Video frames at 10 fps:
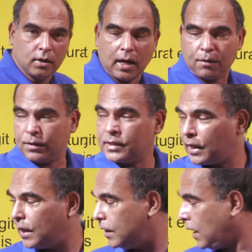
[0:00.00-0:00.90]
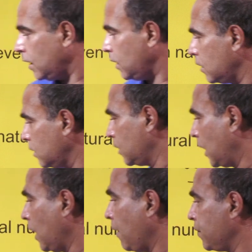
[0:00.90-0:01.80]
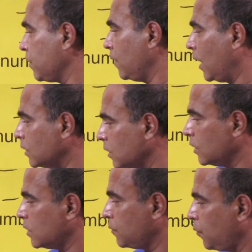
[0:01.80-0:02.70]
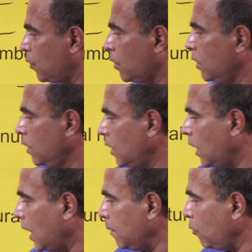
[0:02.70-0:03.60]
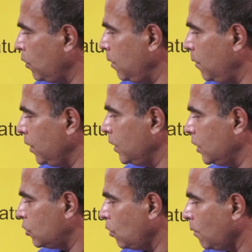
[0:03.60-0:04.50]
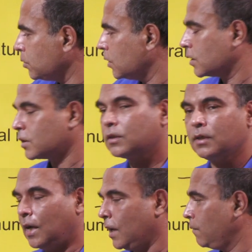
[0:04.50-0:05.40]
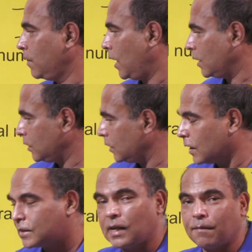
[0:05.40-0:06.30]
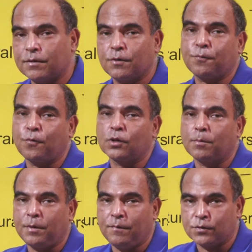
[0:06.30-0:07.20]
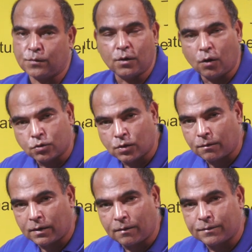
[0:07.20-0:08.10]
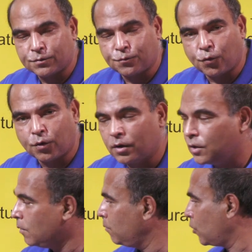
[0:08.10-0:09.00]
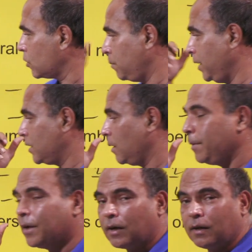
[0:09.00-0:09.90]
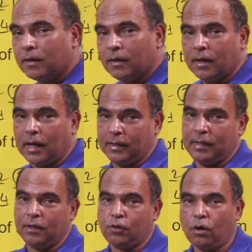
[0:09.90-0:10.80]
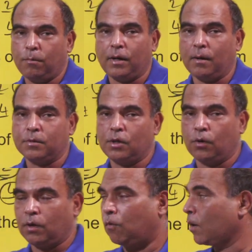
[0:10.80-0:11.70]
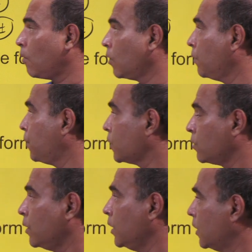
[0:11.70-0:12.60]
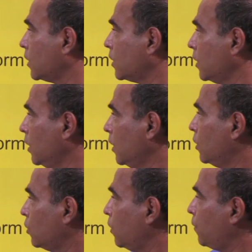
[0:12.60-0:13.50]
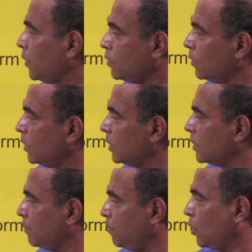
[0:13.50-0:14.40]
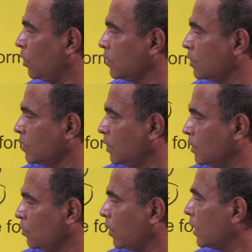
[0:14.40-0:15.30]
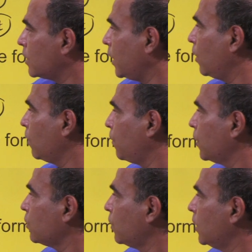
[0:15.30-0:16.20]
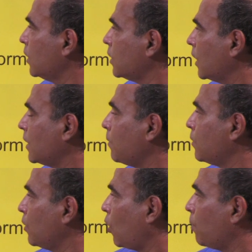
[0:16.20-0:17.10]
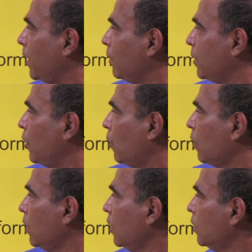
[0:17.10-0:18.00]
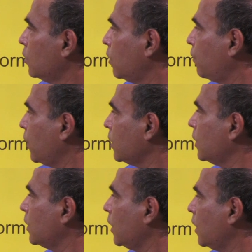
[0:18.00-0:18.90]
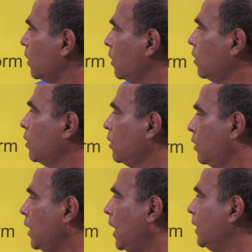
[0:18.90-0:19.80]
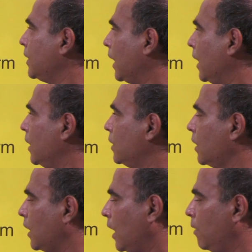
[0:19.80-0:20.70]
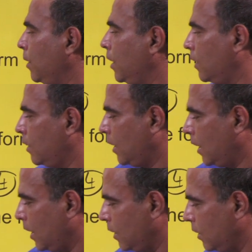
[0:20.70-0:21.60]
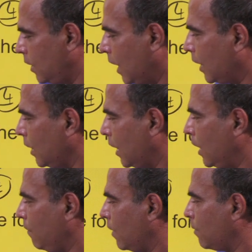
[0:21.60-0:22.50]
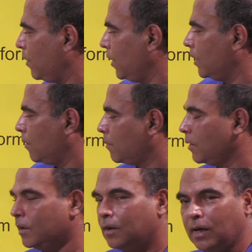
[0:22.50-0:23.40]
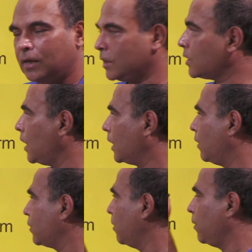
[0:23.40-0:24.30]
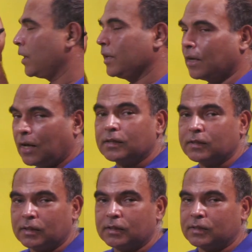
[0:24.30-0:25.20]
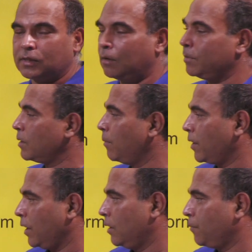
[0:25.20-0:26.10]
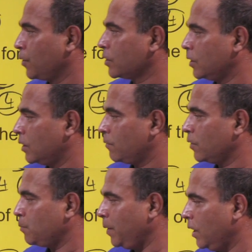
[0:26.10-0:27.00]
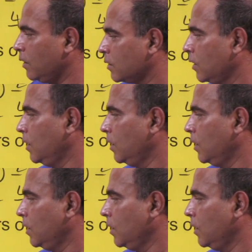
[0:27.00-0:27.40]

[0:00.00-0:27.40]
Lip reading: And once I get that the average of the last digits is 4, I am only between these two options. And if the last digit has an average of 4, the previous one will also have an average of 4 because B is repeated. And then the thought becomes, okay, what about the first two digits? So the first two digits, because there's no constraint on the first two digits except not being 0. So the first digit and the second digit can be taken anywhere between them. And just like there's symmetry in the last digits, there'll be symmetry in the first digits, which means